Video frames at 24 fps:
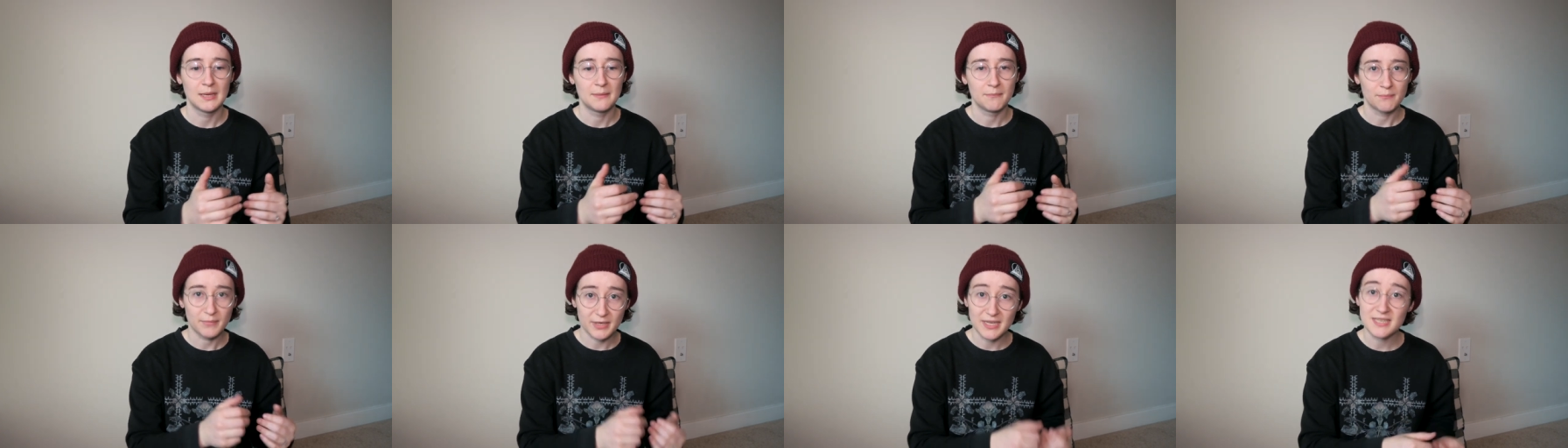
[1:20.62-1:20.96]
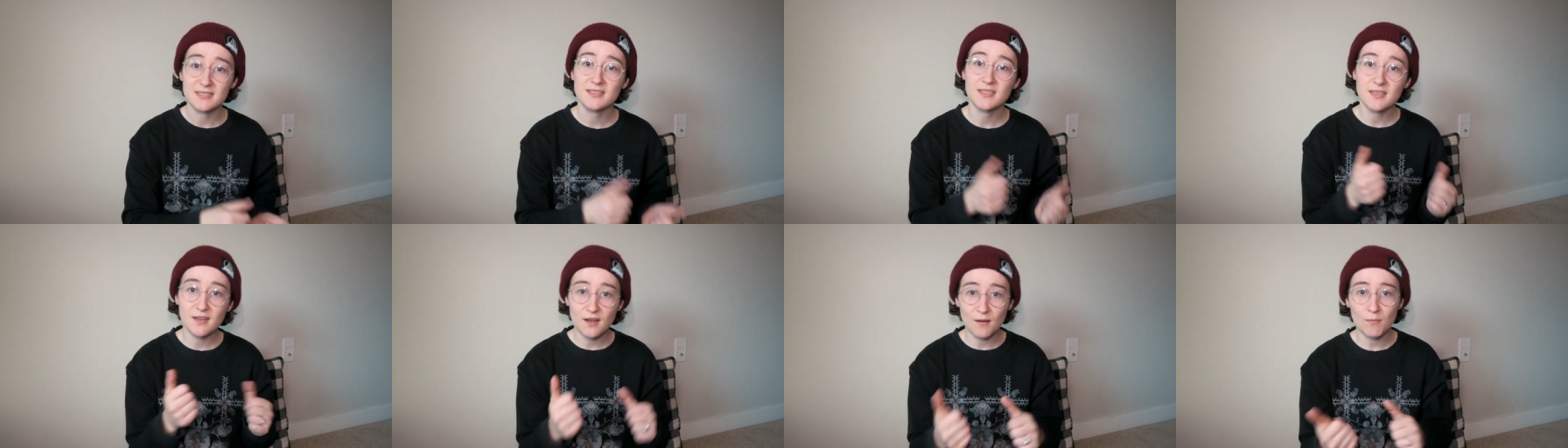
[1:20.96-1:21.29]
But I
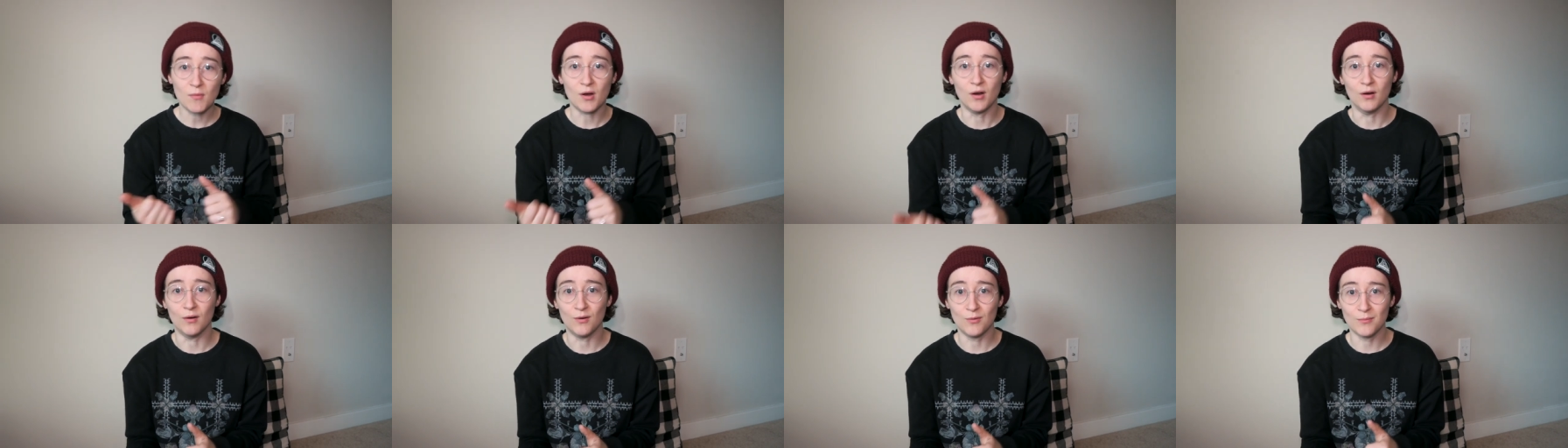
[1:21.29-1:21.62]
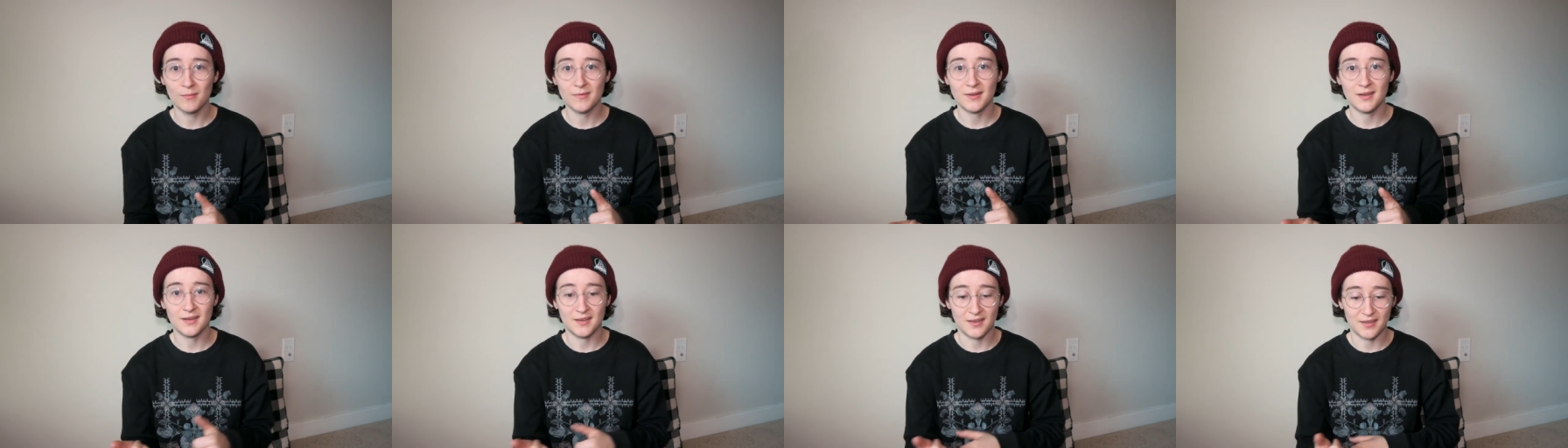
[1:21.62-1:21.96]
did come
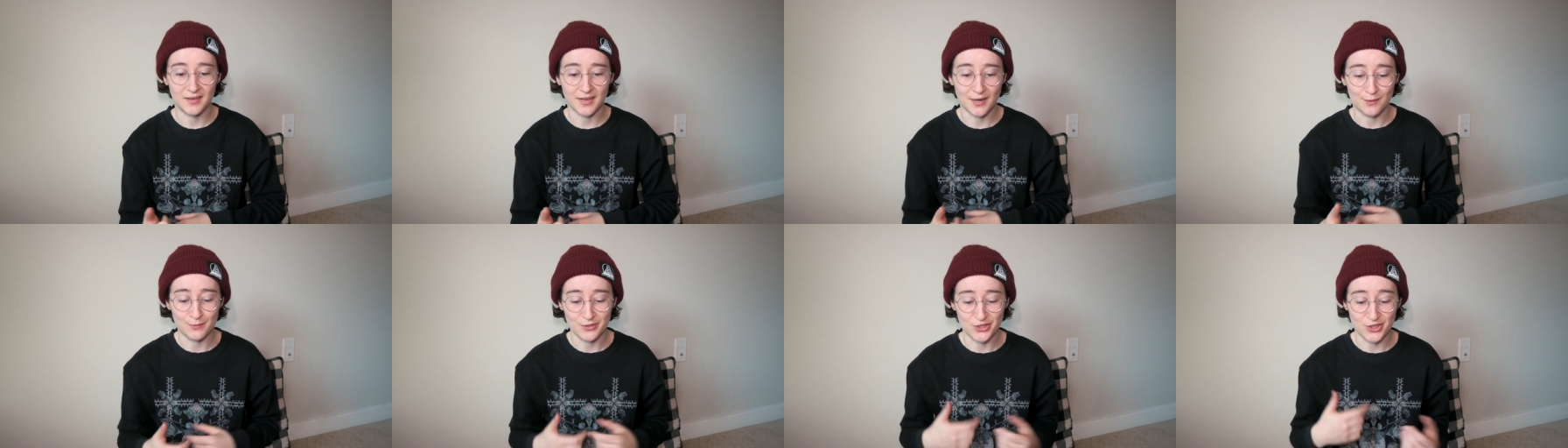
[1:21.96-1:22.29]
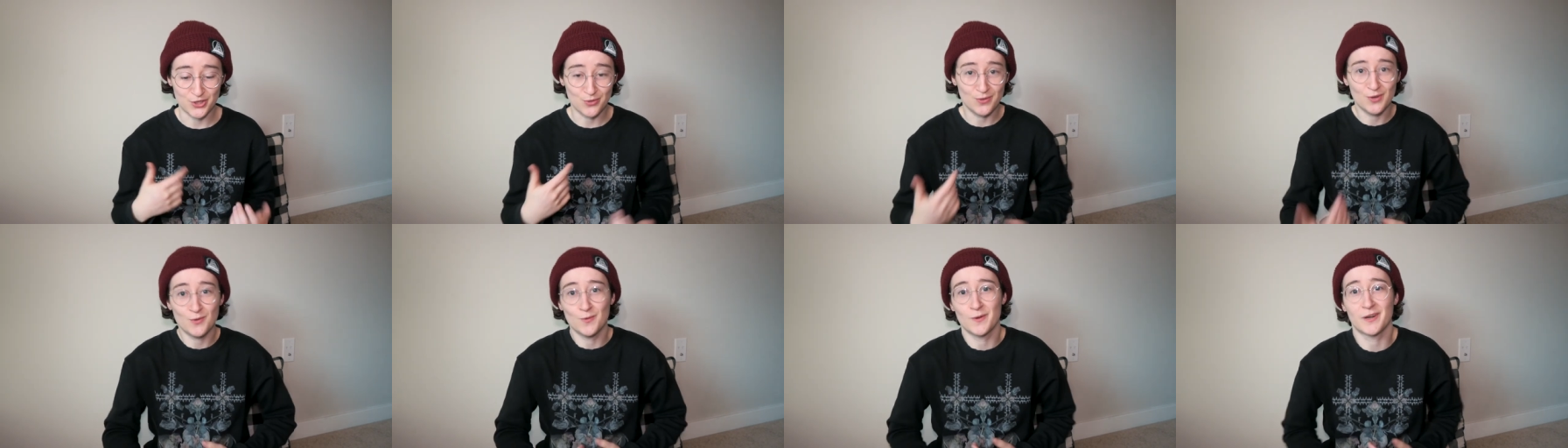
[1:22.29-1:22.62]
home and I was
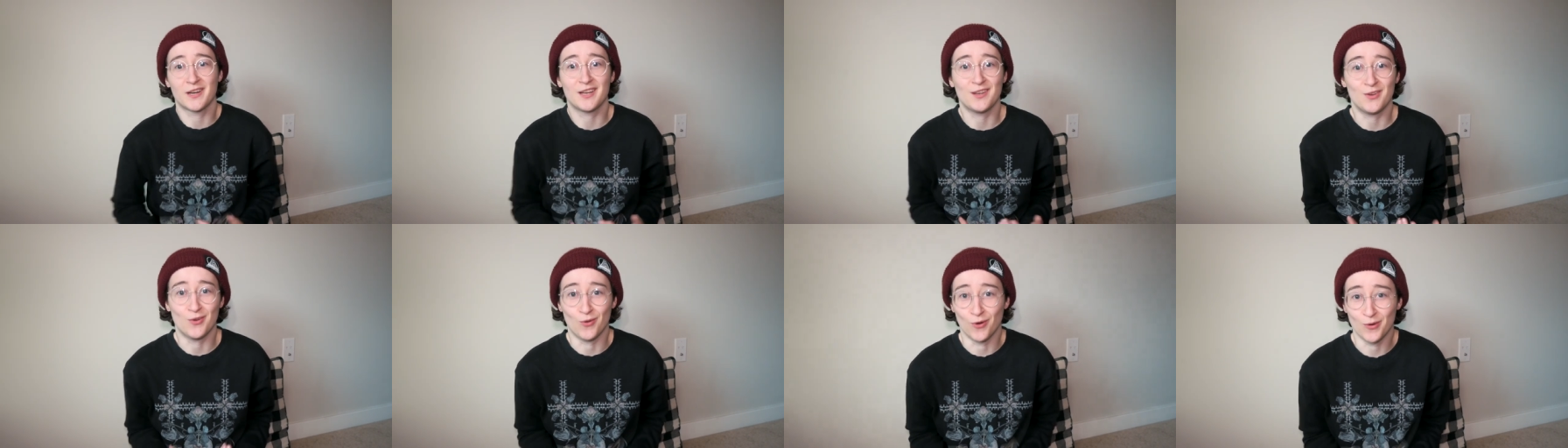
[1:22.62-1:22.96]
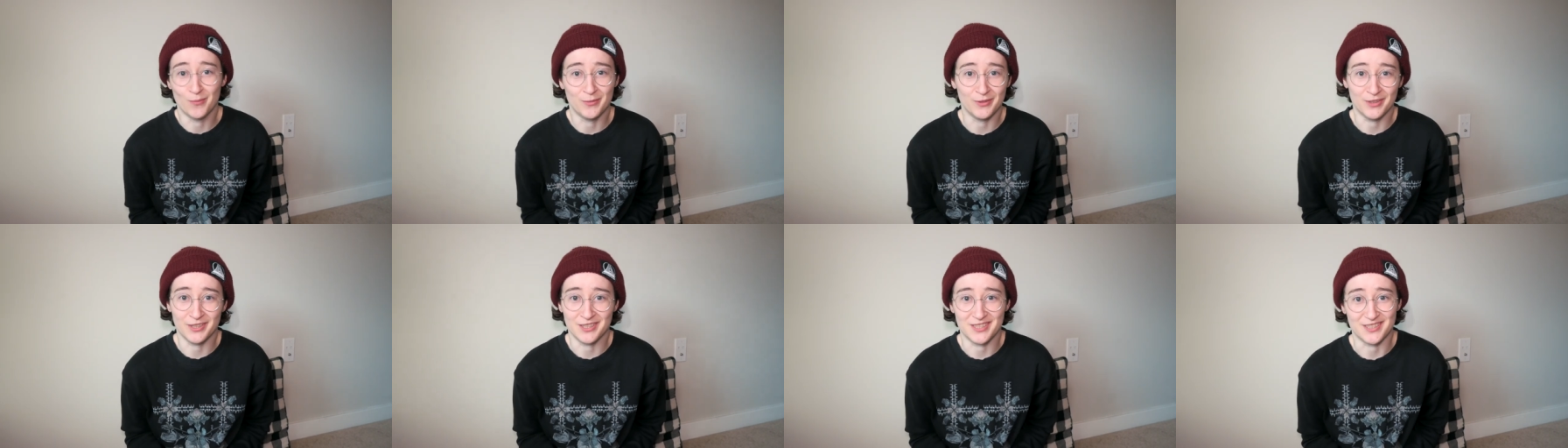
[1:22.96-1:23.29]
doing what I
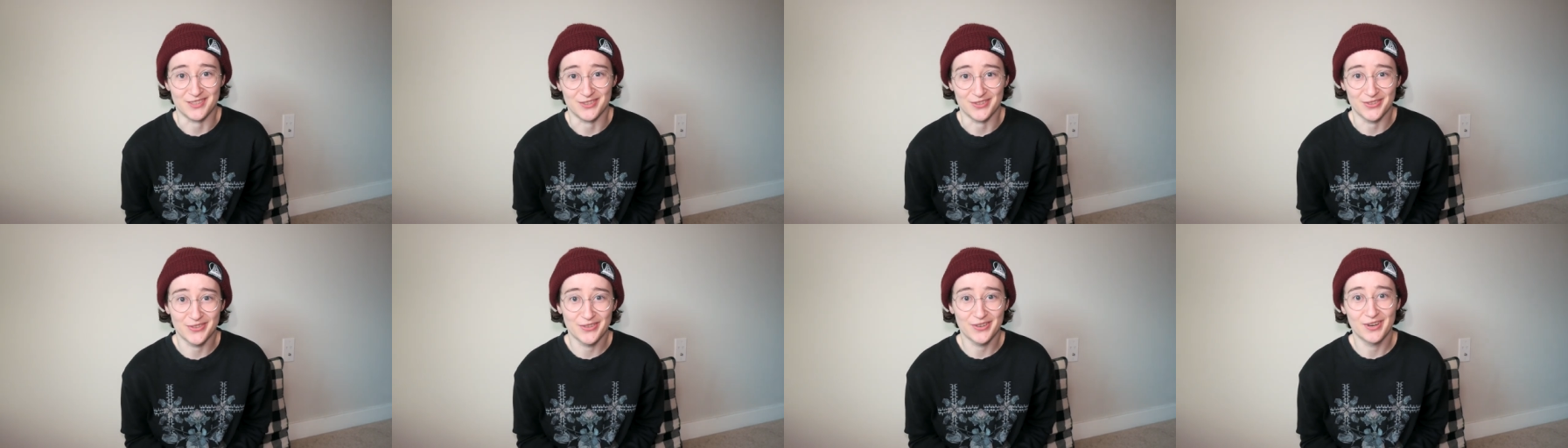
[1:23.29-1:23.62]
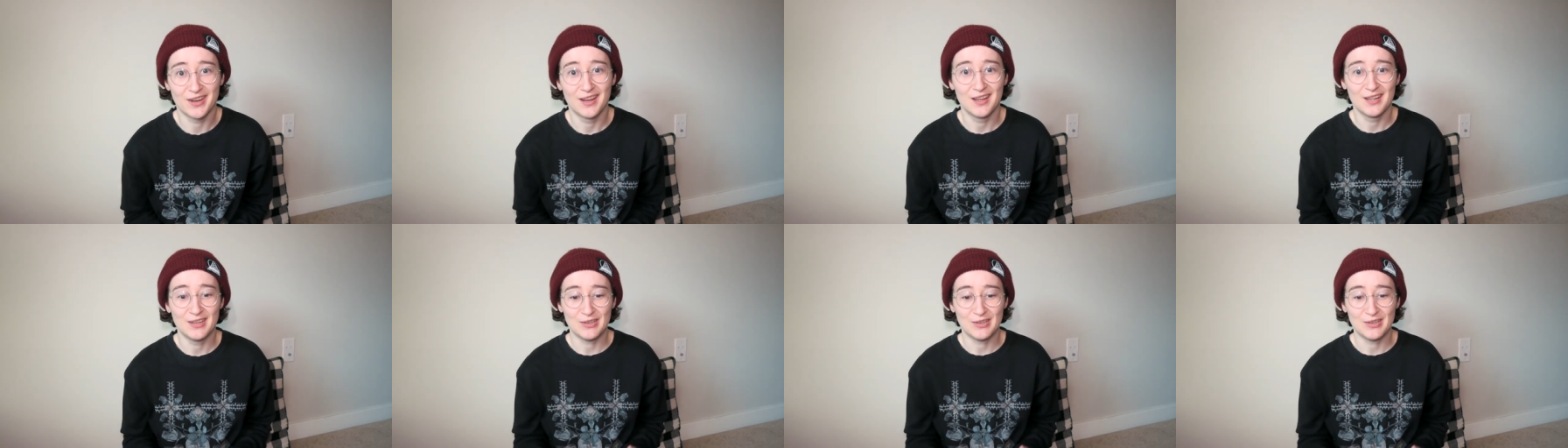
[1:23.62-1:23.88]
normally do,